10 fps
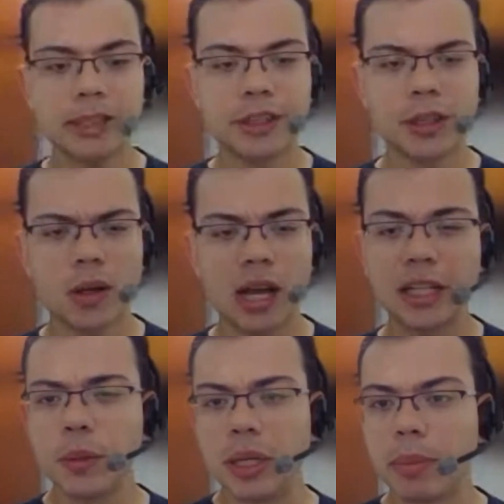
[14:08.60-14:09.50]
So I
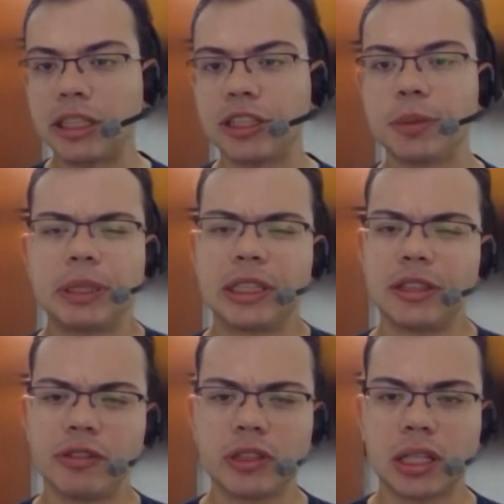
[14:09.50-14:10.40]
don't want to mention
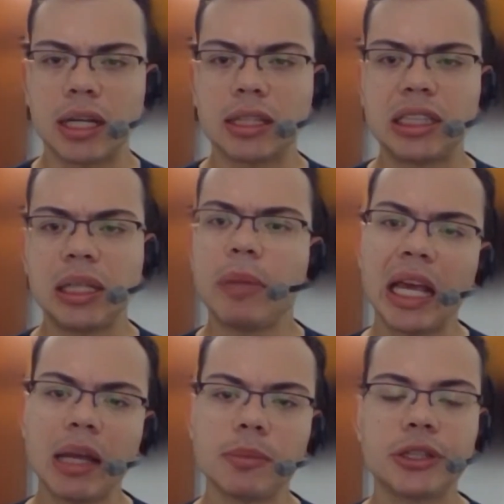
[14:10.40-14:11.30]
specific team
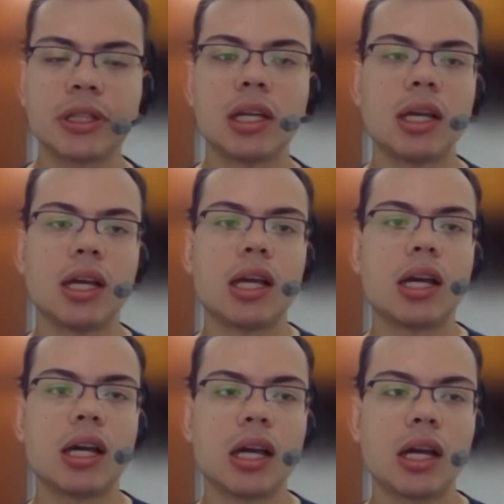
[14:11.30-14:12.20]
names
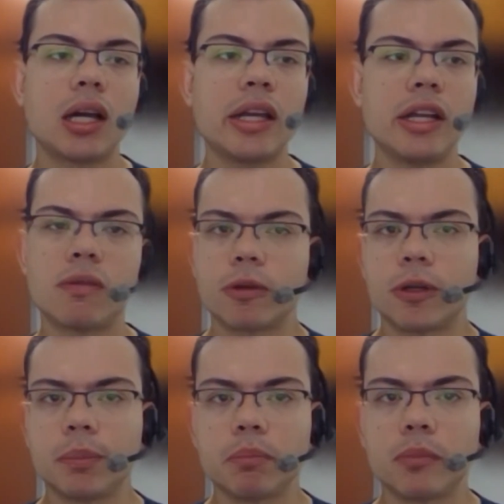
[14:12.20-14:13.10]
here
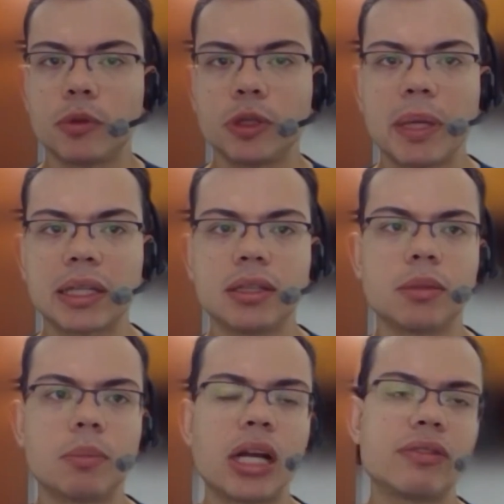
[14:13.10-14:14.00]
for respecting
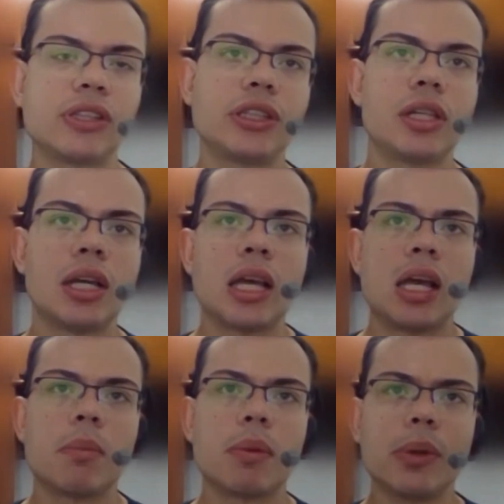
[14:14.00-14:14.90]
their privacy,
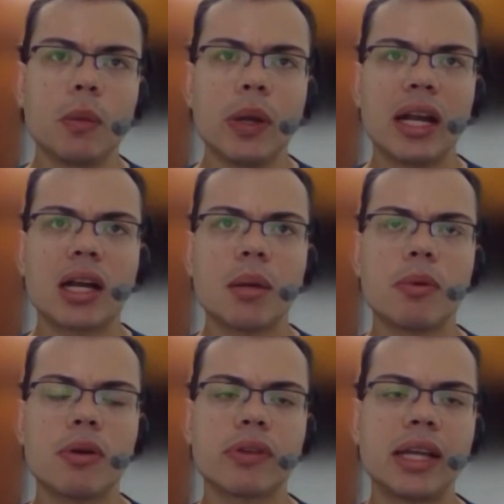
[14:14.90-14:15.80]
but we had a
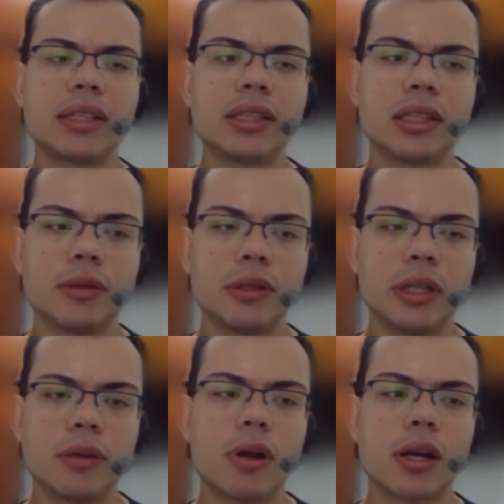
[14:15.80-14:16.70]
couple of cases in
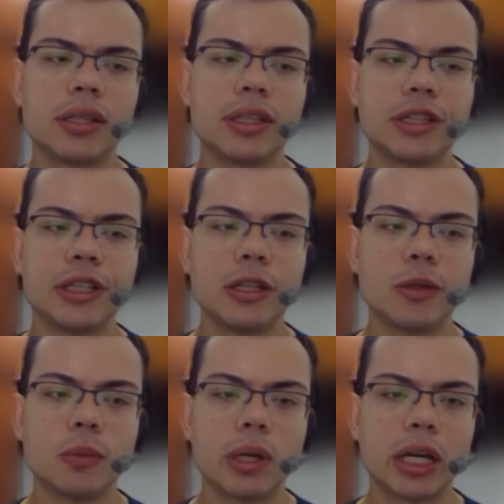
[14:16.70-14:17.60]
EuRoC this
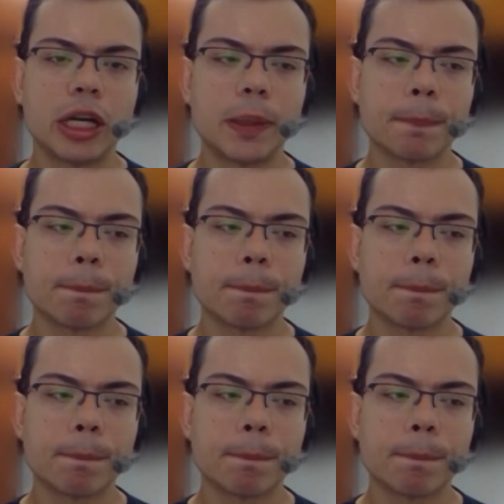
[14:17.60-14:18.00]
year where